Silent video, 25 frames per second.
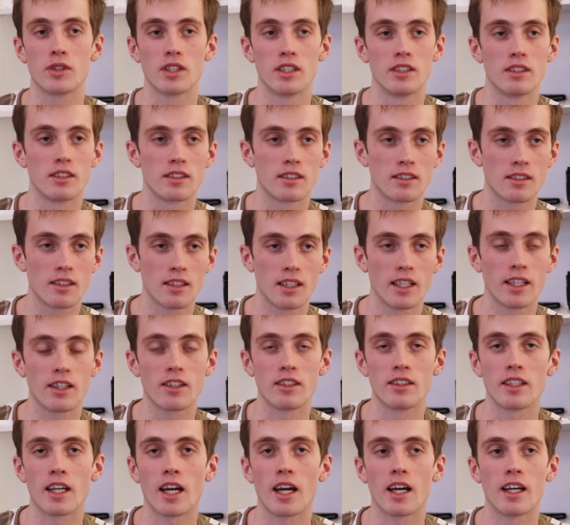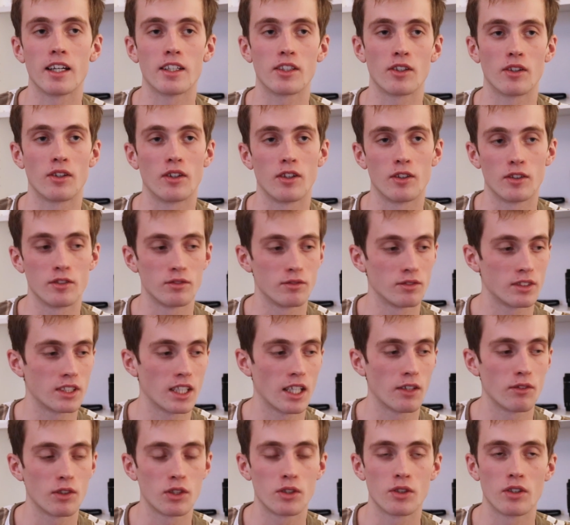you can just click on that or
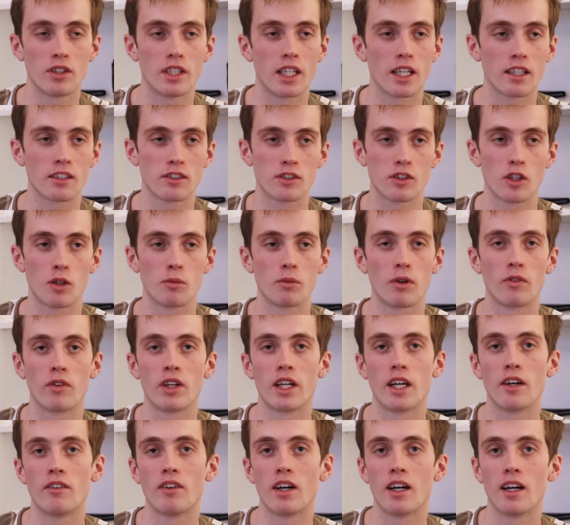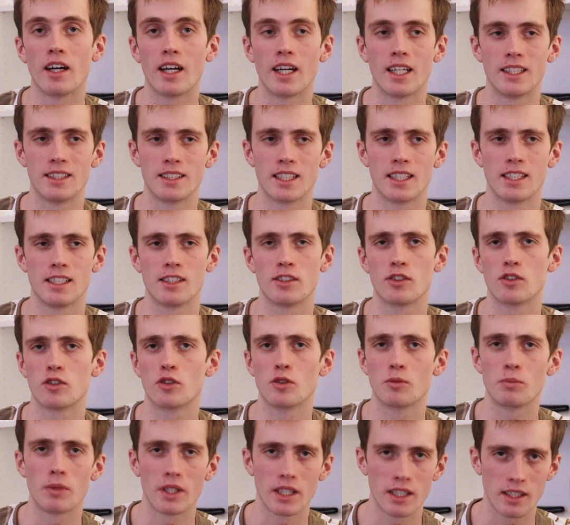save it to a desktop or whatever. And then it's
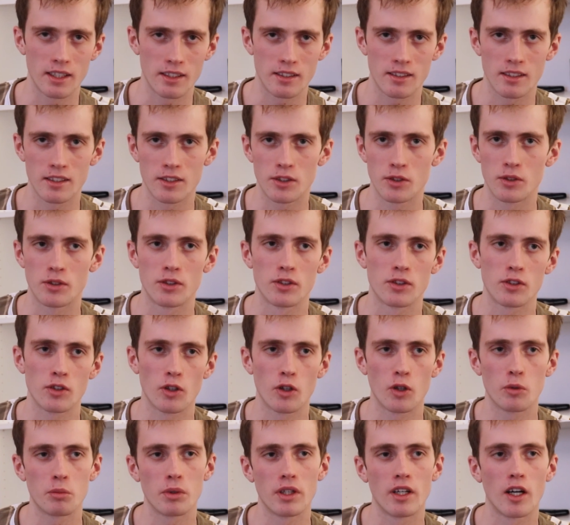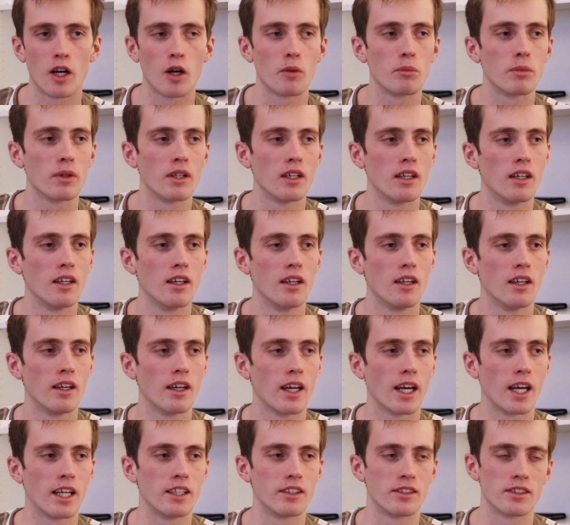super easy to just open up
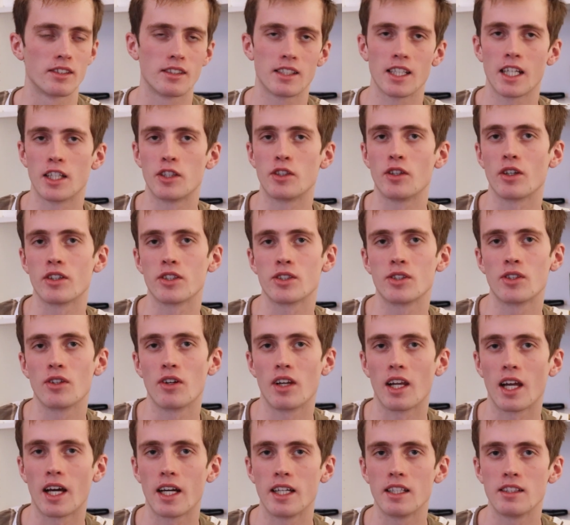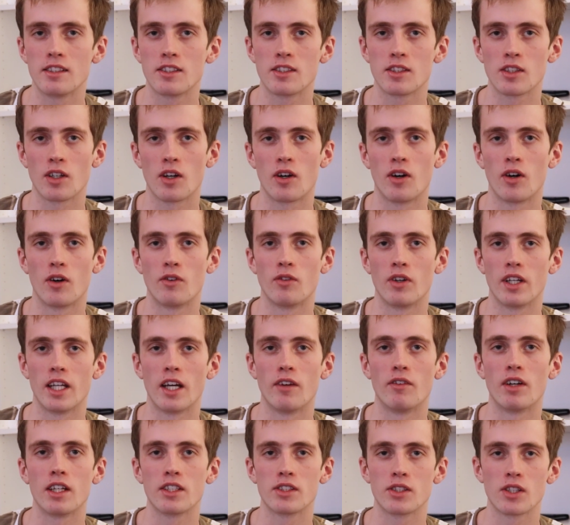and just adjust your lights or
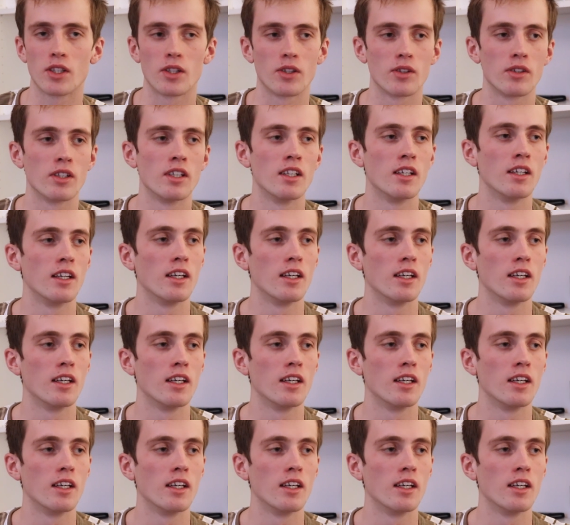whatever. So